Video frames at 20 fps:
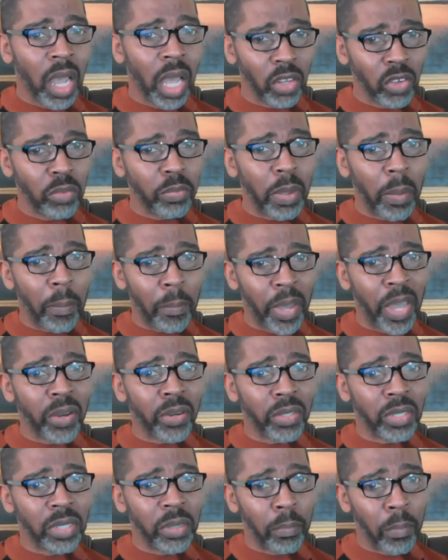a little bit
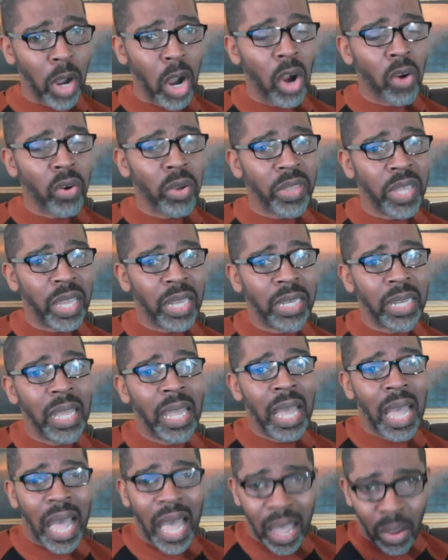better tomorrow than
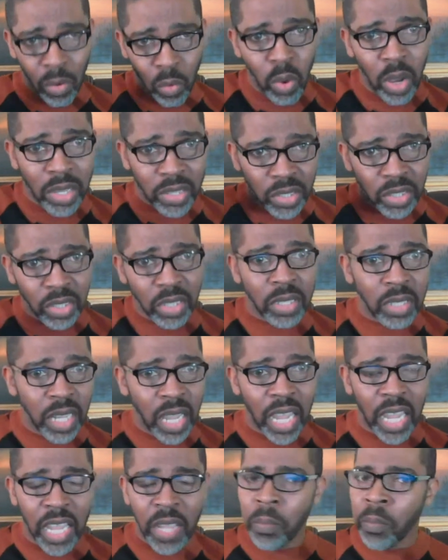I was
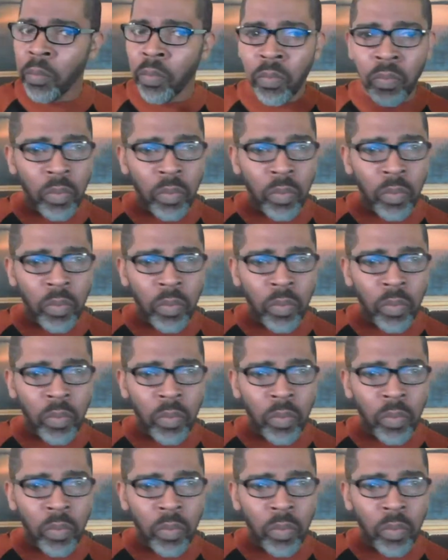today,